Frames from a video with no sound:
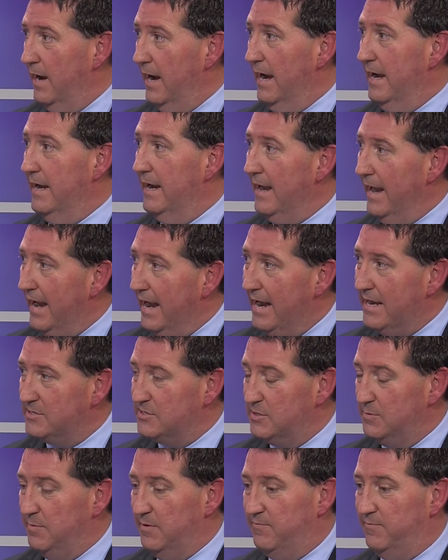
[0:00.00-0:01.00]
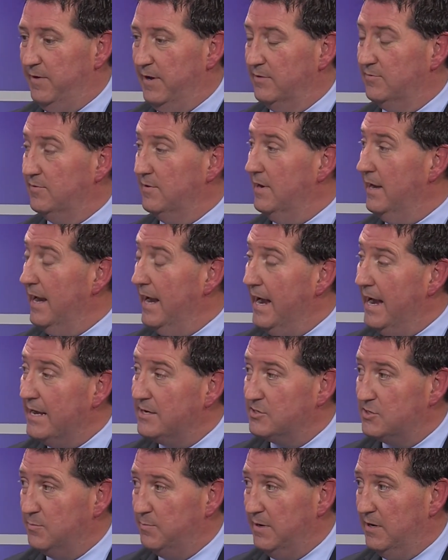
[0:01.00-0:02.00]
And it has to be fixed, it
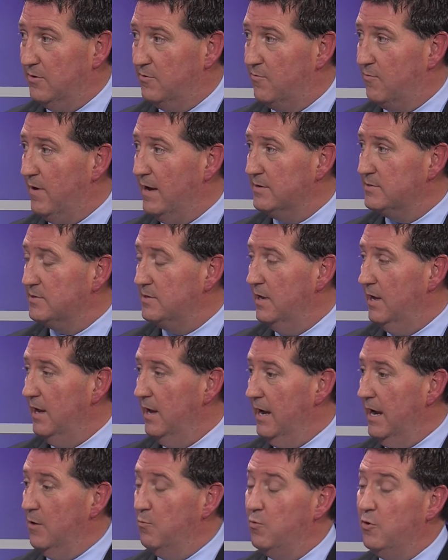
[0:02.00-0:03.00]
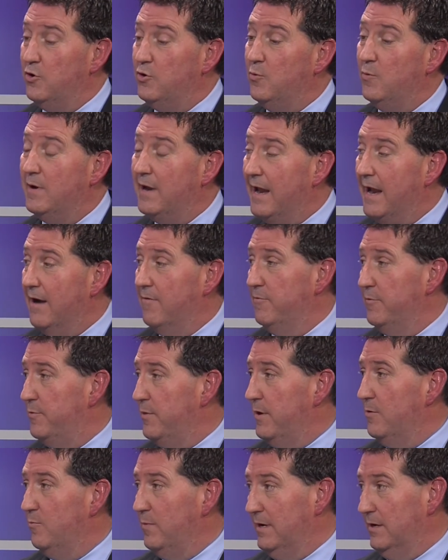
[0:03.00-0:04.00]
has to be addressed, and we're doing
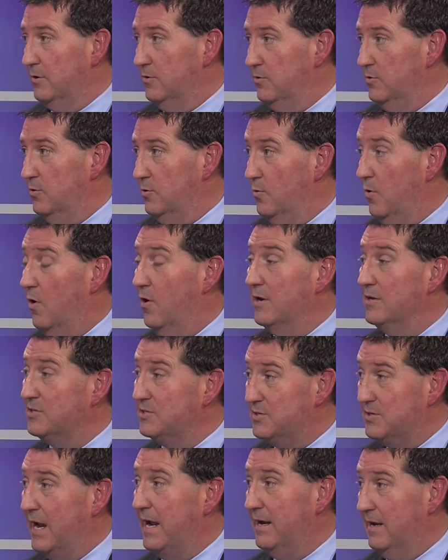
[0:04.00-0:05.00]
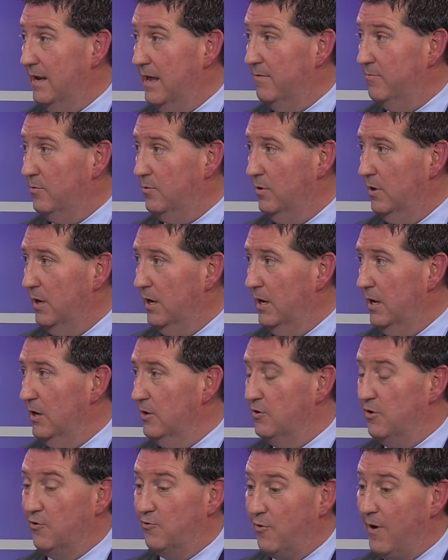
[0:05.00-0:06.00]
everything we can do on a state level
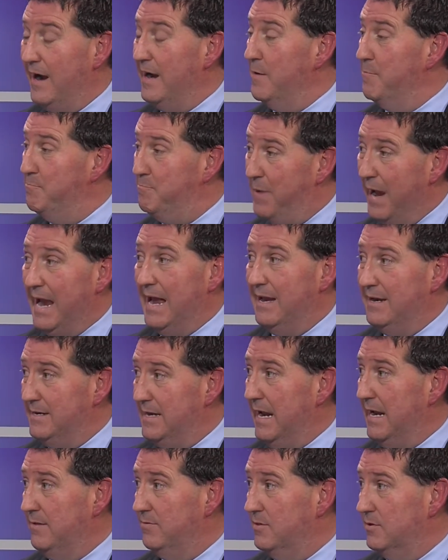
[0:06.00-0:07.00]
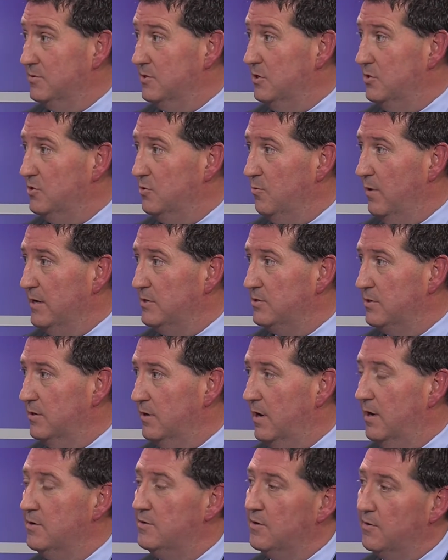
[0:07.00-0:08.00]
to try to band-aid the
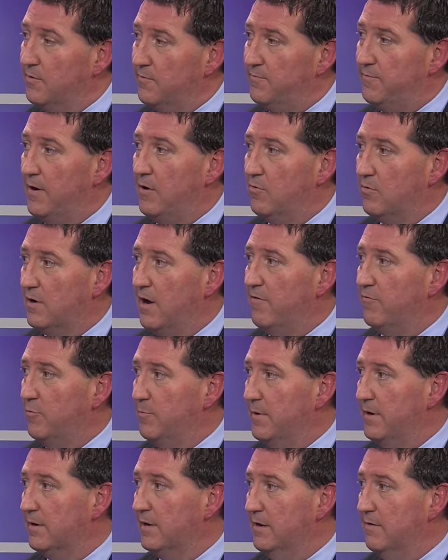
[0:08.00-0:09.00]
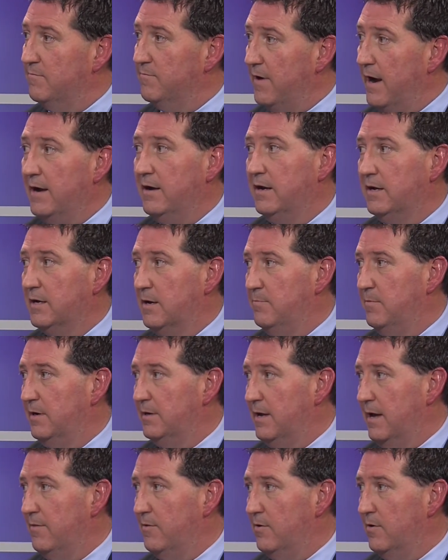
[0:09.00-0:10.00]
situation until the federal government can finally come
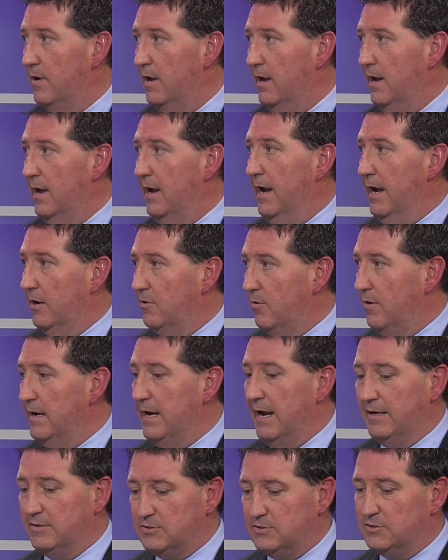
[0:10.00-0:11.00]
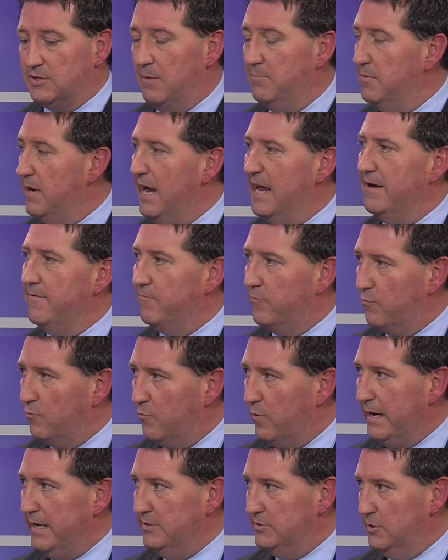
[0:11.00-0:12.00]
together and create some kind
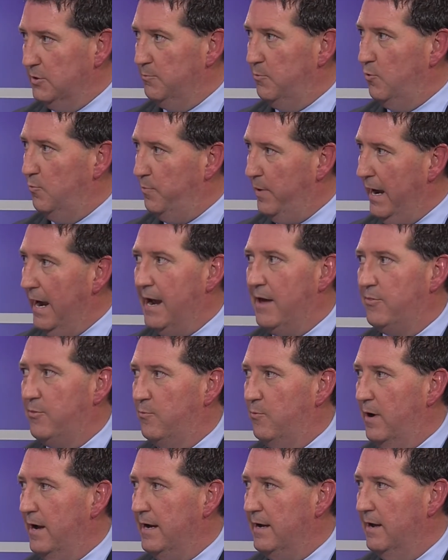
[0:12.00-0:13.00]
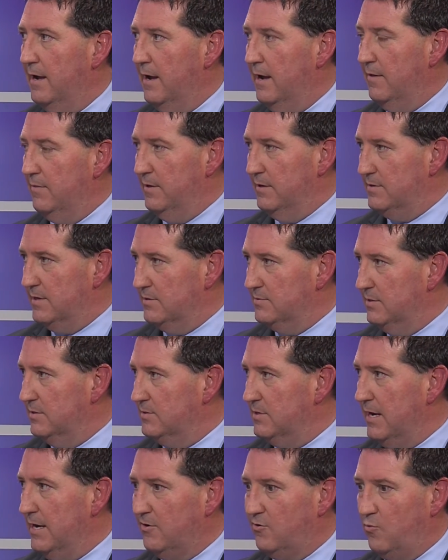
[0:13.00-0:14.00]
of reasonable pathway that doesn't
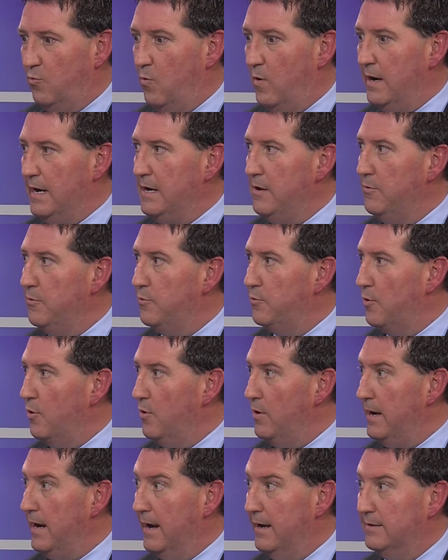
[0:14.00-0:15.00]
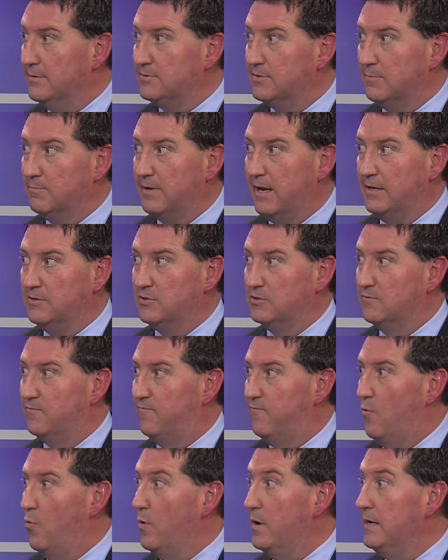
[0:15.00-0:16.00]
take 20, 30, and in some cases
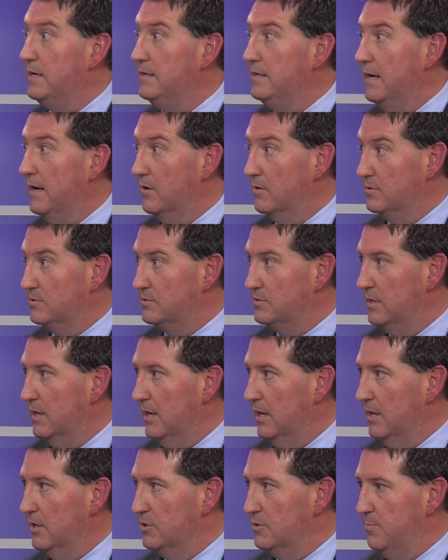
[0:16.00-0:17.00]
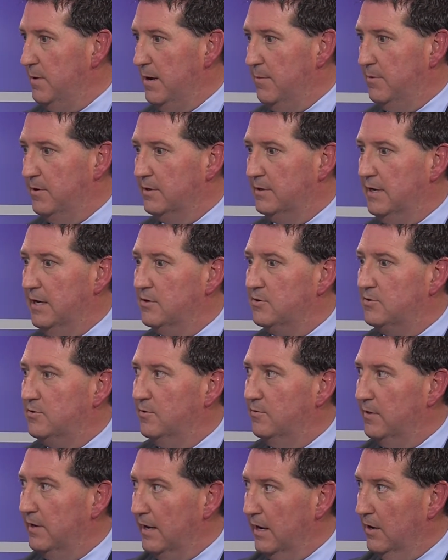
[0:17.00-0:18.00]
40 years to be able to get
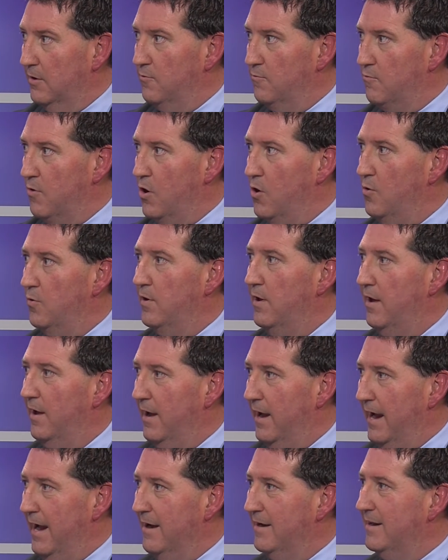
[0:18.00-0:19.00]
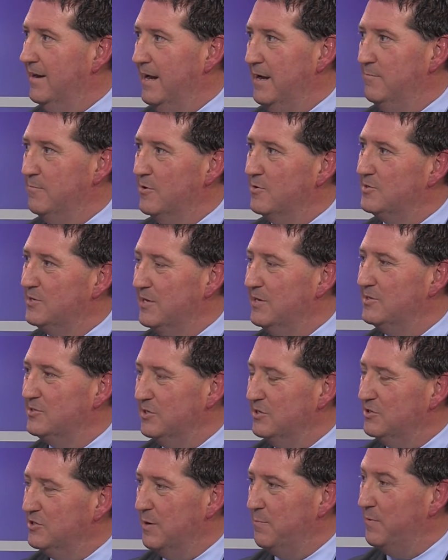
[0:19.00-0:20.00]
to the end road and claim their
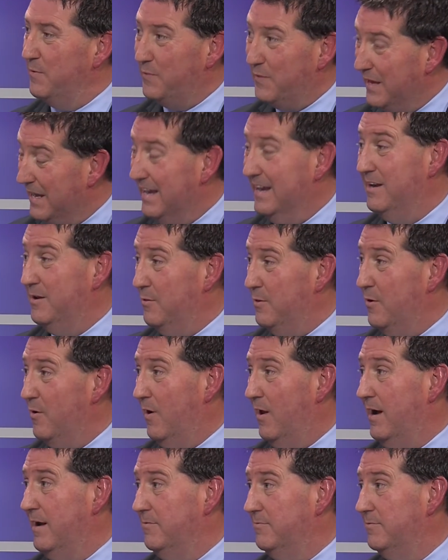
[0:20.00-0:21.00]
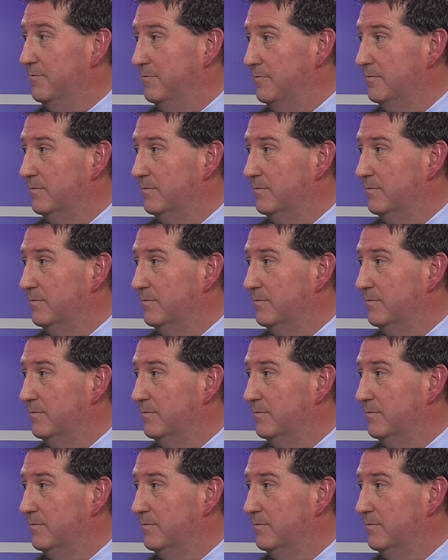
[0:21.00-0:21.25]
citizenship at the end of their life.